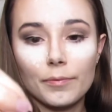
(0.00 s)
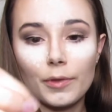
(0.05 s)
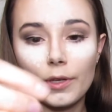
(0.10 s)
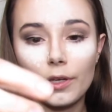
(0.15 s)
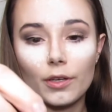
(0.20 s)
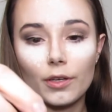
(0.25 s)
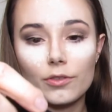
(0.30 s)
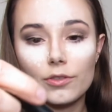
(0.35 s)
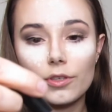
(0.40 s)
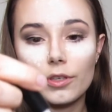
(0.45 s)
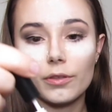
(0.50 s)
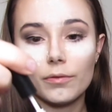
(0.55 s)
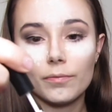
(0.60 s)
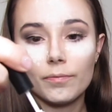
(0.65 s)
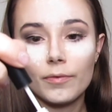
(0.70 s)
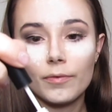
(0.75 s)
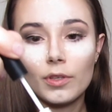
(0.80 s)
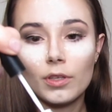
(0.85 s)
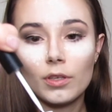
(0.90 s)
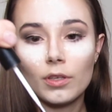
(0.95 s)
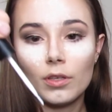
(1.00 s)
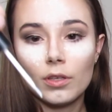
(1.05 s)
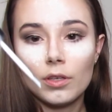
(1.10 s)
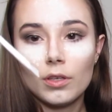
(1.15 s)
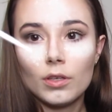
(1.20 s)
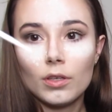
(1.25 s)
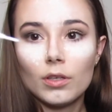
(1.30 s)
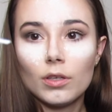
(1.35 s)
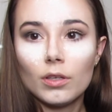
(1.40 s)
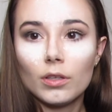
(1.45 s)
Here, I'll show you.
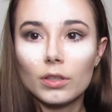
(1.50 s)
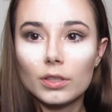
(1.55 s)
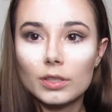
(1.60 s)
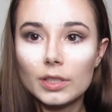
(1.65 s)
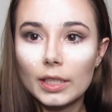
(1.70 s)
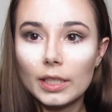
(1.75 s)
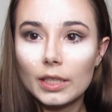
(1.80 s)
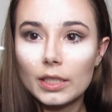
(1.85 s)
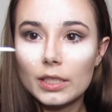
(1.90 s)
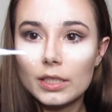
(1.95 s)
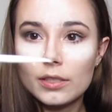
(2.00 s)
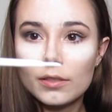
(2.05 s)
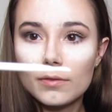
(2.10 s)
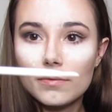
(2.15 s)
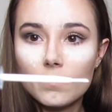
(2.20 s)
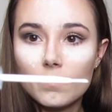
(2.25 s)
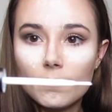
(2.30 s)
Looks like this.